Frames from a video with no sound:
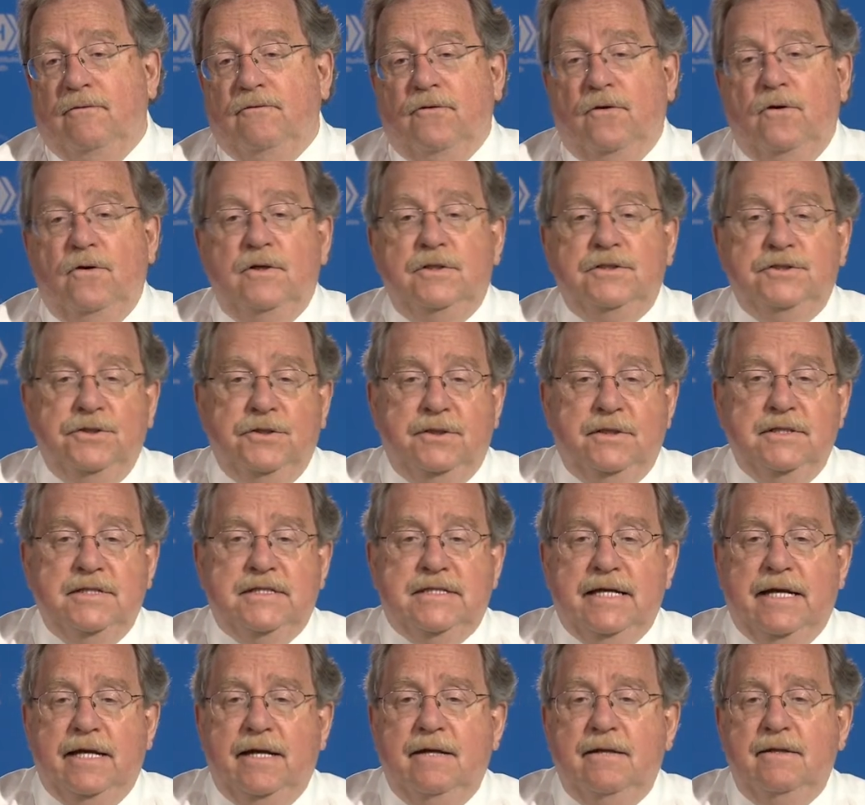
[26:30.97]
So as you can
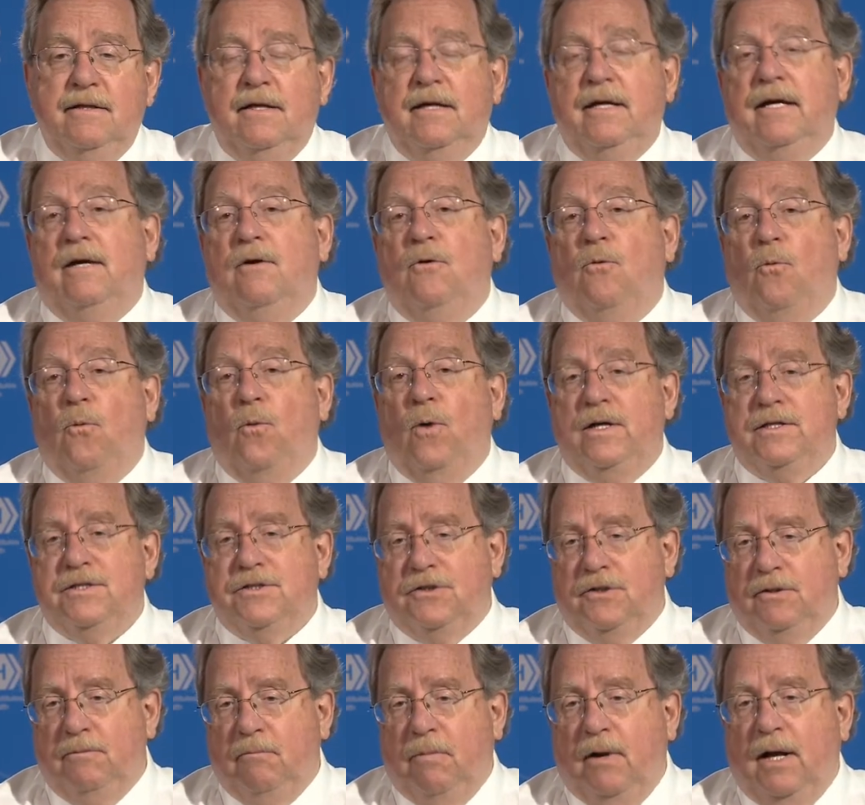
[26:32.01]
see in the
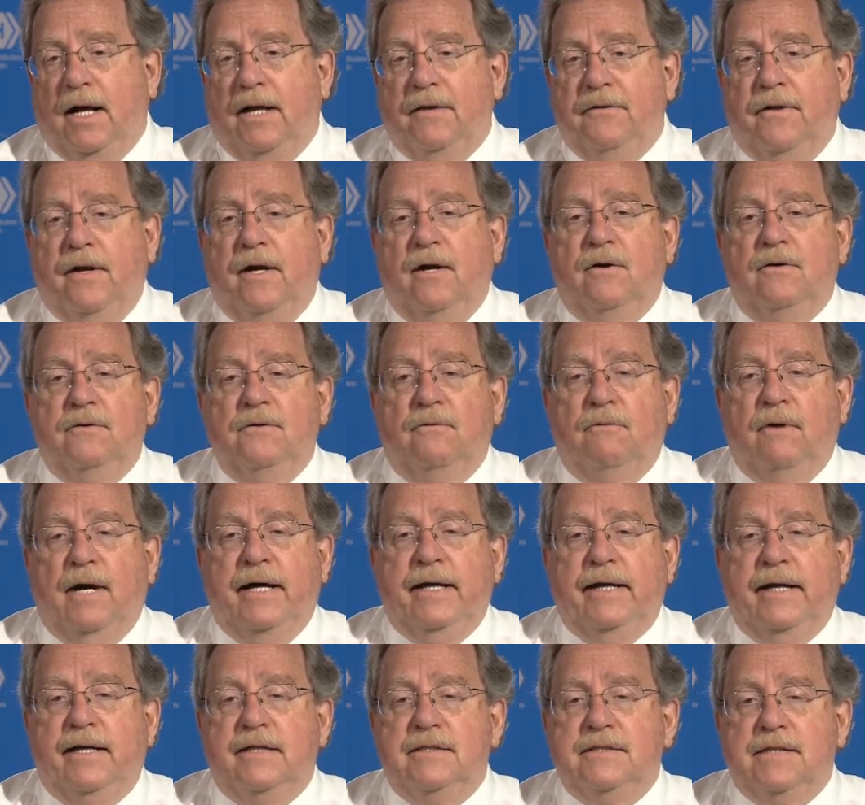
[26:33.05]
Western blot there on the
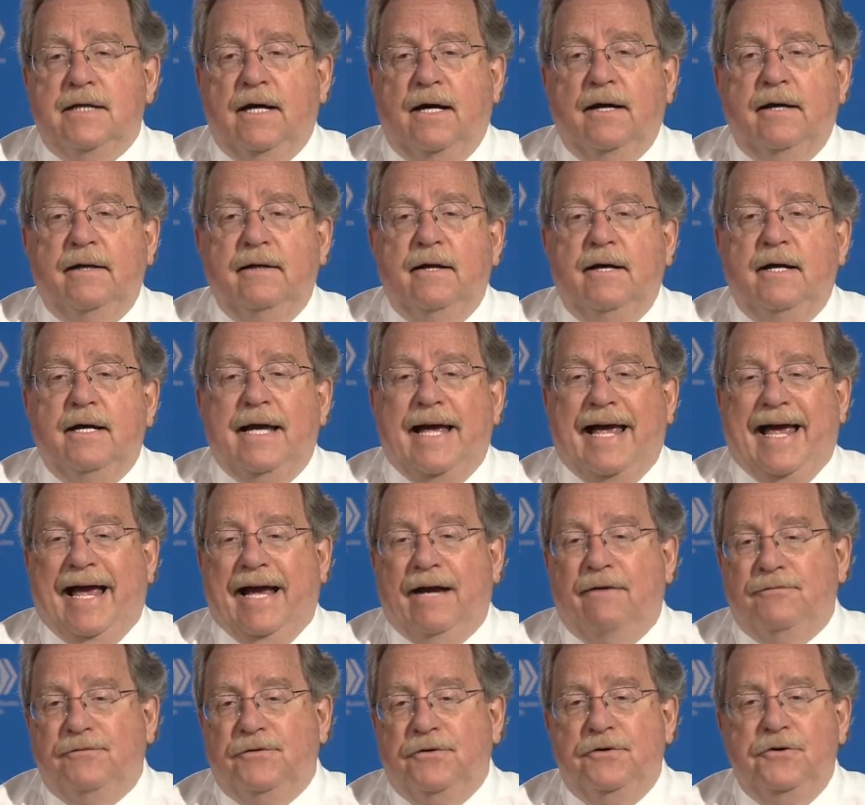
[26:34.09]
right-hand side,
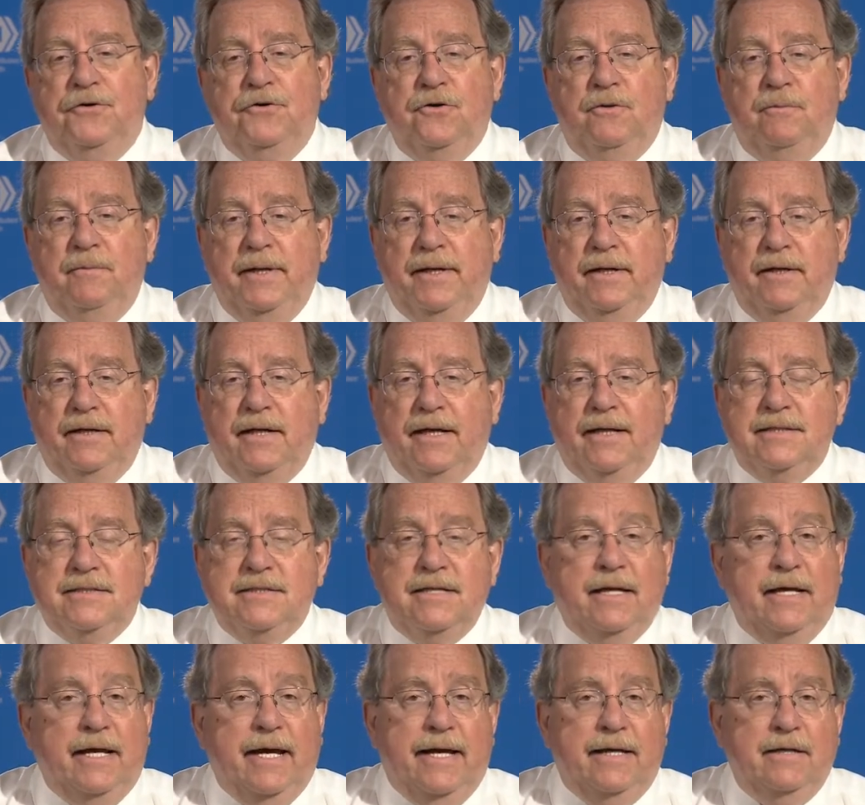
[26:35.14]
after neuraminidase,
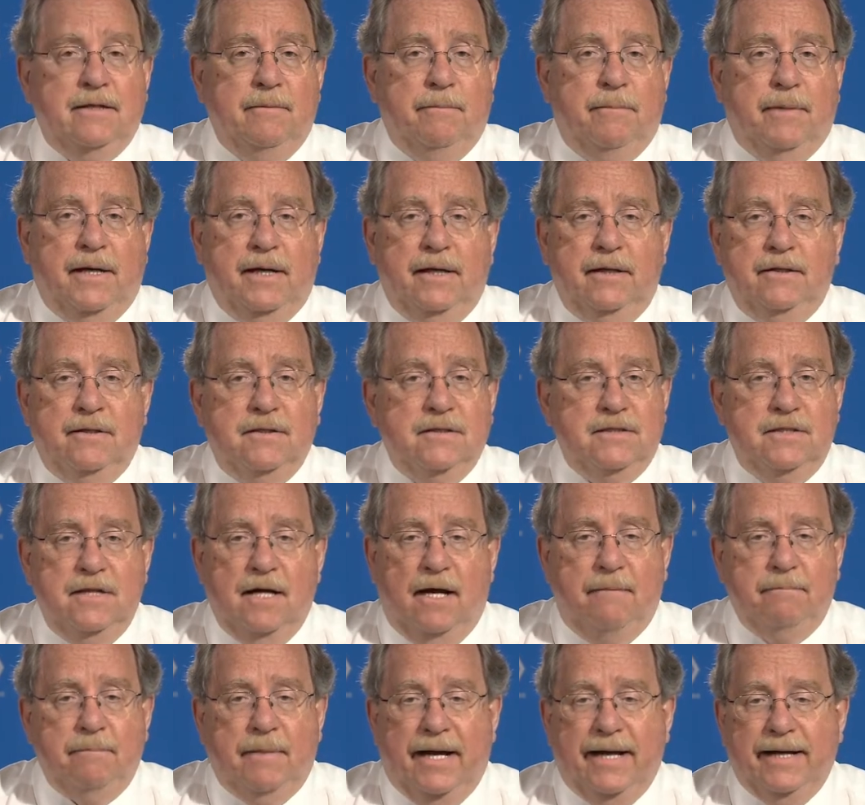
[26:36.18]
the antibody does
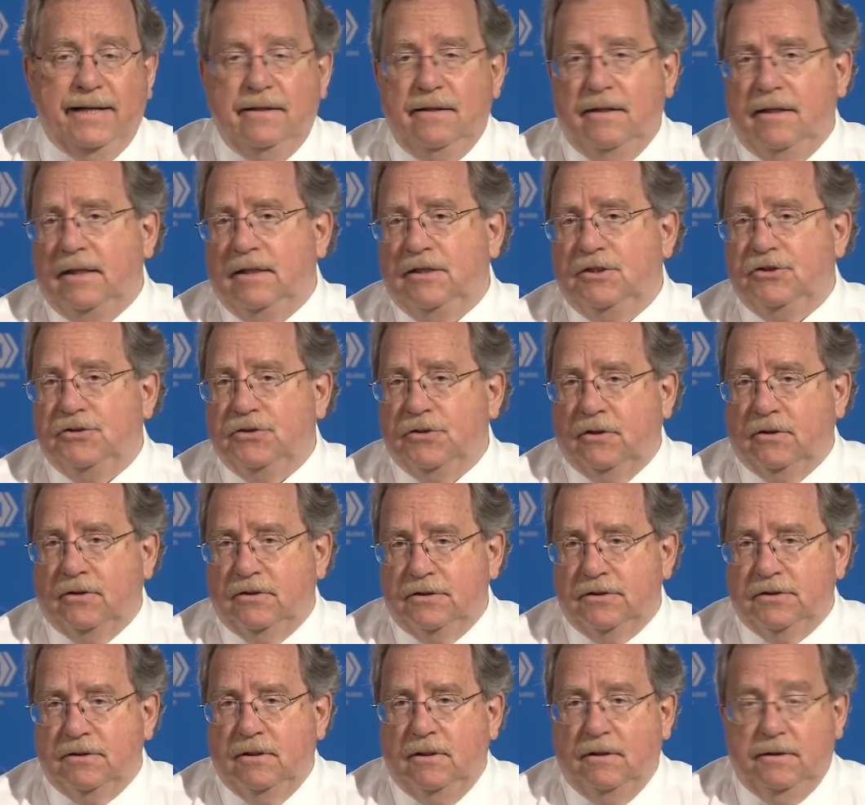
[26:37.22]
not bind the
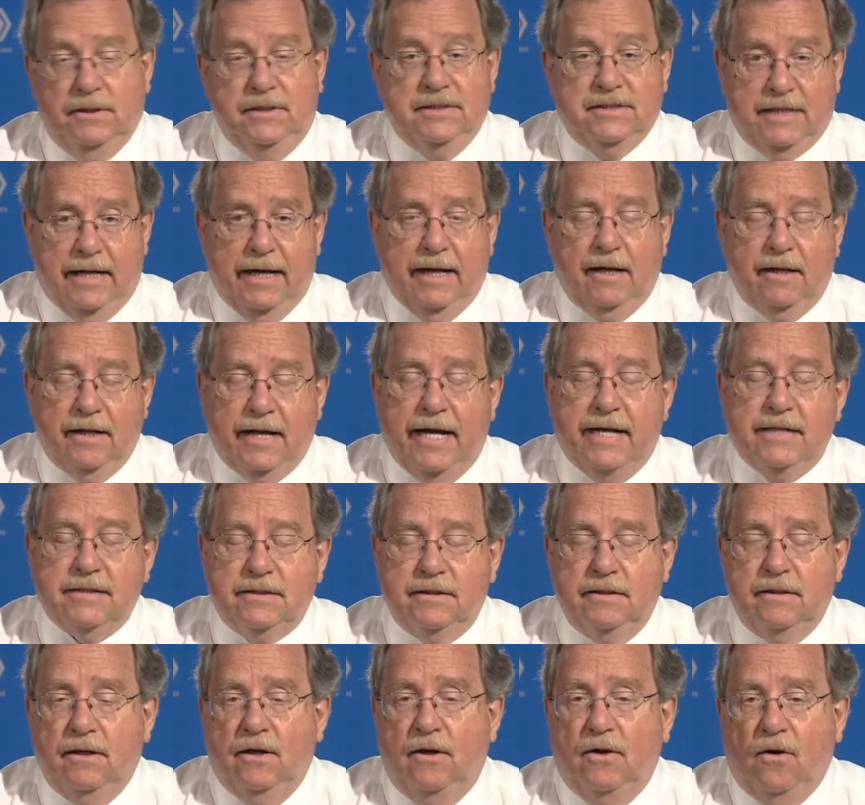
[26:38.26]
sugars, or the sialic
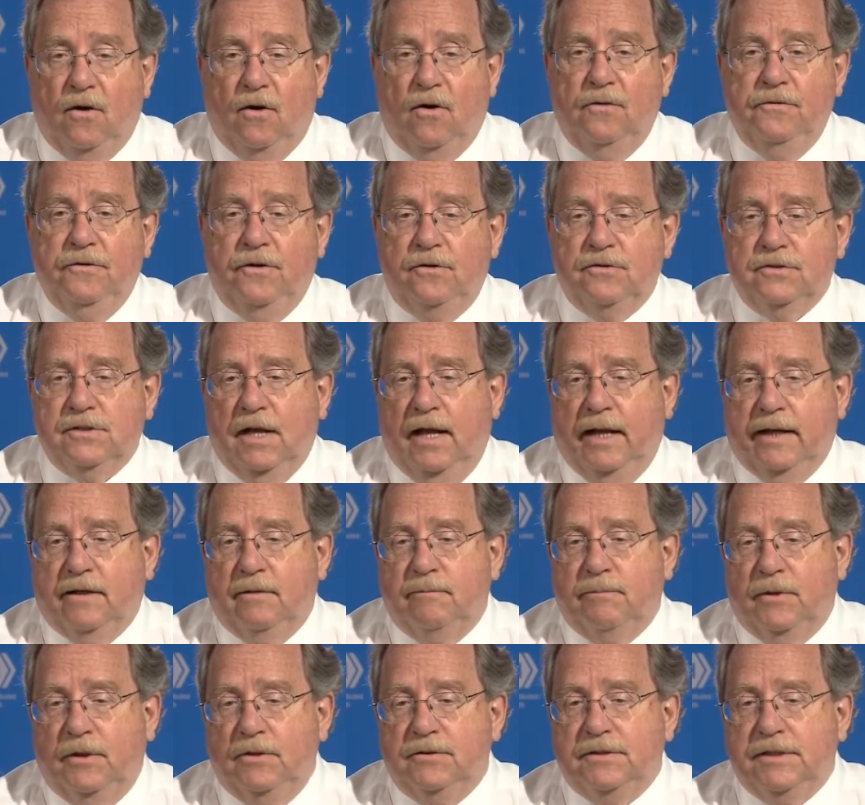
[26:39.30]
acid, on those
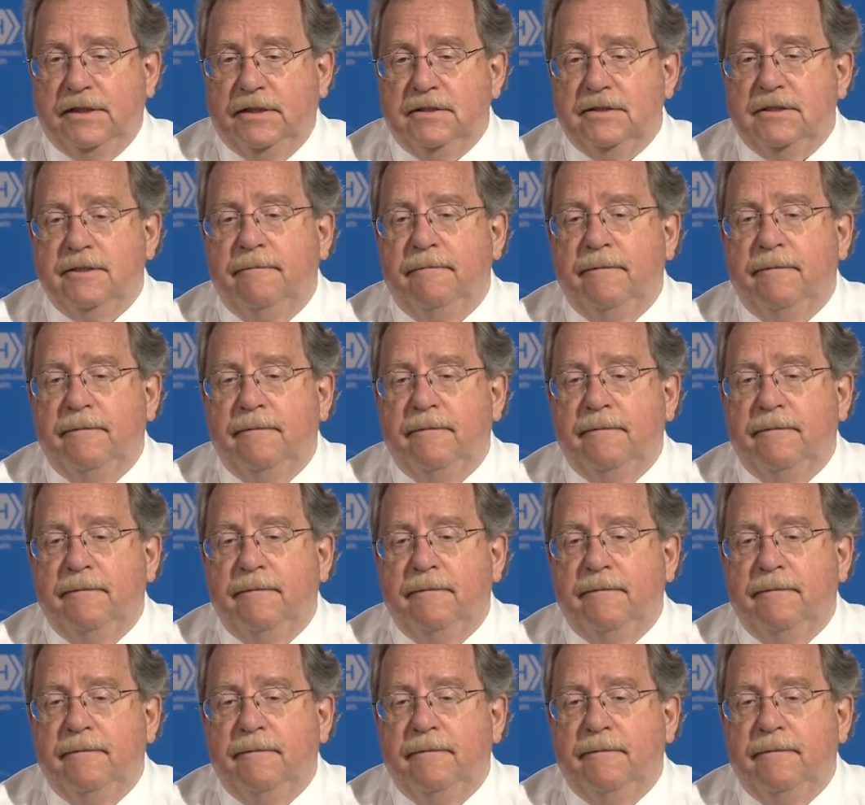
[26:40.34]
glycoproteins.